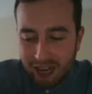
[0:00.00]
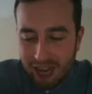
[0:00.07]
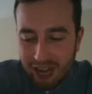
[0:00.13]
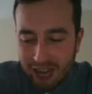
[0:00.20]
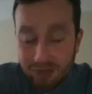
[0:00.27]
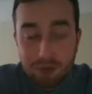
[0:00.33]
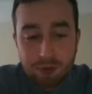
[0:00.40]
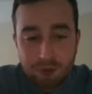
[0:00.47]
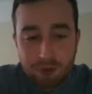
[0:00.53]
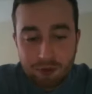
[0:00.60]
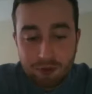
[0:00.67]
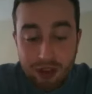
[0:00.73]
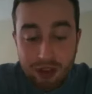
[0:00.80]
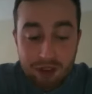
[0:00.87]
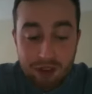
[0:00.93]
is
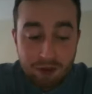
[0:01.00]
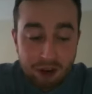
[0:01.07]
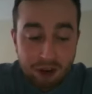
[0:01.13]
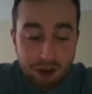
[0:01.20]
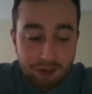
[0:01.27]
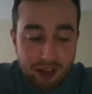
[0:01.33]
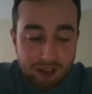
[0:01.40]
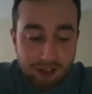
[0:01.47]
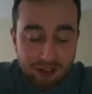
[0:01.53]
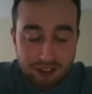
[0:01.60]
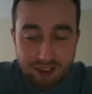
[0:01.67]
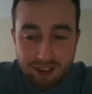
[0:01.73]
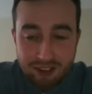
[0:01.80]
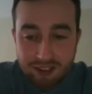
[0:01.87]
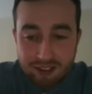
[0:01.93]
very far-fetched
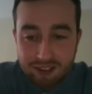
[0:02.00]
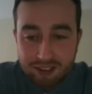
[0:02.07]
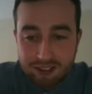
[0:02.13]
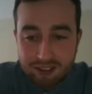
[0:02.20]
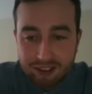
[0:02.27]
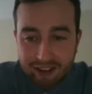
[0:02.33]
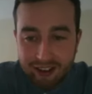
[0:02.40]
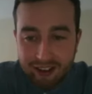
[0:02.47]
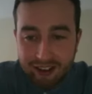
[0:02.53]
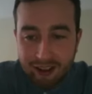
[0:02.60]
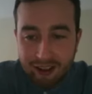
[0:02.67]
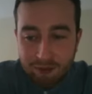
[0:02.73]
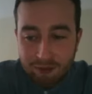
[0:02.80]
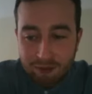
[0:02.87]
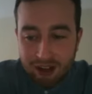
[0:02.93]
indeed.
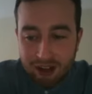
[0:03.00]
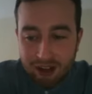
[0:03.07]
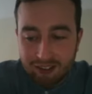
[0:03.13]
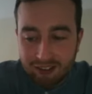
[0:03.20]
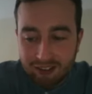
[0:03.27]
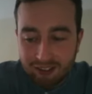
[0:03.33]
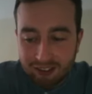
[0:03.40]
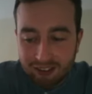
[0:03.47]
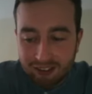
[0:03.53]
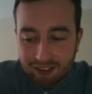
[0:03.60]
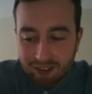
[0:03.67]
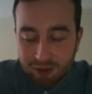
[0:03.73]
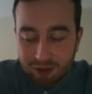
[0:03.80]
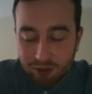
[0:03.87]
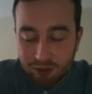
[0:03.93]
I think
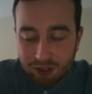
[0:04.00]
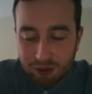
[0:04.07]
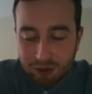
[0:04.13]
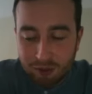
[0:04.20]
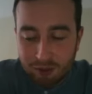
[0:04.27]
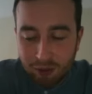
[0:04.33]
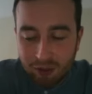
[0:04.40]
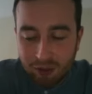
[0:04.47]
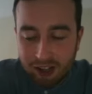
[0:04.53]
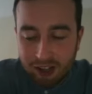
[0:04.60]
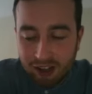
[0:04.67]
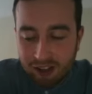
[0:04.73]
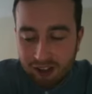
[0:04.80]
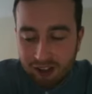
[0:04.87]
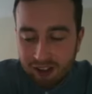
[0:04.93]
there's no doubt about that.
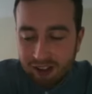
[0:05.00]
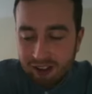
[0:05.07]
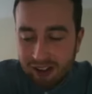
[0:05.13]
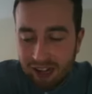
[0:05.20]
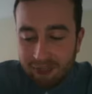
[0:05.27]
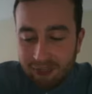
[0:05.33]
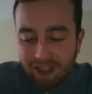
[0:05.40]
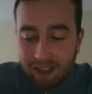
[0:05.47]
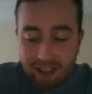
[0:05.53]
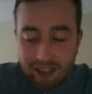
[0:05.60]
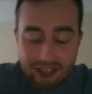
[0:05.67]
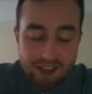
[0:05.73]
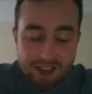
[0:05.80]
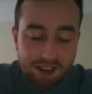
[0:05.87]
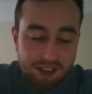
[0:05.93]
I think he
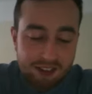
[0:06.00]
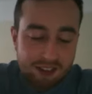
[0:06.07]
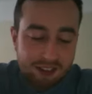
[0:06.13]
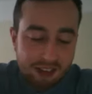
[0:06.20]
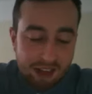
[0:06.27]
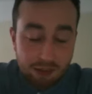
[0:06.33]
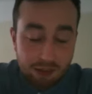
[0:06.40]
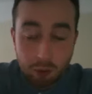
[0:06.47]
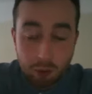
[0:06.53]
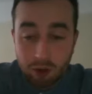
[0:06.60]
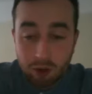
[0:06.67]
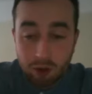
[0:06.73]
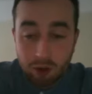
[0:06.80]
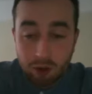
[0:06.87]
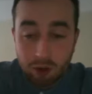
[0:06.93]
is a
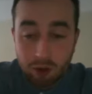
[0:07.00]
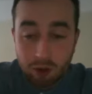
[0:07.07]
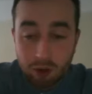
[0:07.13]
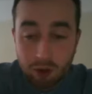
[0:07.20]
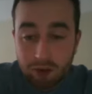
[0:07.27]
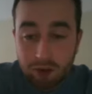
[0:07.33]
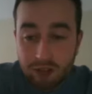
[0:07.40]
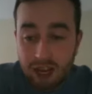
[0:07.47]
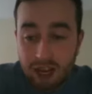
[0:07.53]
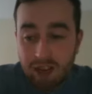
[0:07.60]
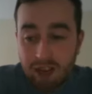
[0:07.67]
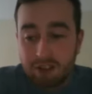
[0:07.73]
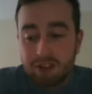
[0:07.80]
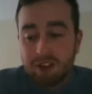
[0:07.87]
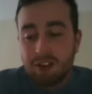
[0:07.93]
supporter of
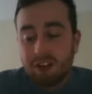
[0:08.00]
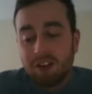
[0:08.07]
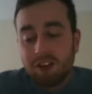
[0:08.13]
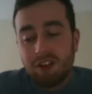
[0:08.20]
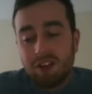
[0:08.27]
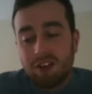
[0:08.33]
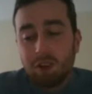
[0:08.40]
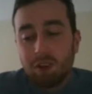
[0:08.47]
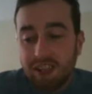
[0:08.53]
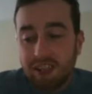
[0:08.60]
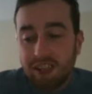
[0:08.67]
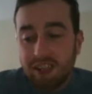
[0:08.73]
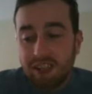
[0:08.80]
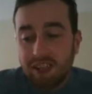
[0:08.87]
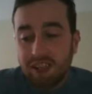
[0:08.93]
Yes. He was a
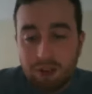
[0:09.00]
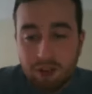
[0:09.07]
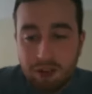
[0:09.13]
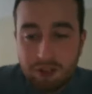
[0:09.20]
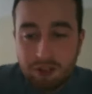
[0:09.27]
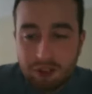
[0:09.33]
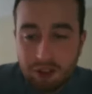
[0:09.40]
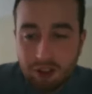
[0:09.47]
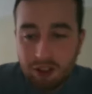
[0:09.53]
Yes activist,